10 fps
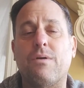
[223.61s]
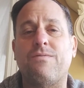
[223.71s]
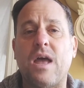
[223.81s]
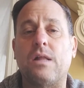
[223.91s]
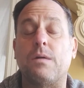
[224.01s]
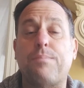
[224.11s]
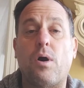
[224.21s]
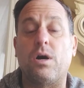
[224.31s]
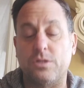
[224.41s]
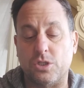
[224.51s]
prevail
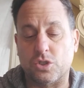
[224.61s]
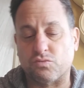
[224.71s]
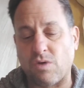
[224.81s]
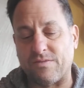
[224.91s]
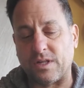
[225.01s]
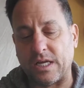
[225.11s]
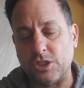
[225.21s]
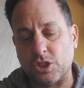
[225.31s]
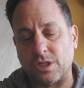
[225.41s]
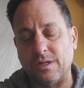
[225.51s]
upon this
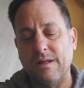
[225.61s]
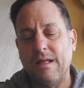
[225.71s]
revelation.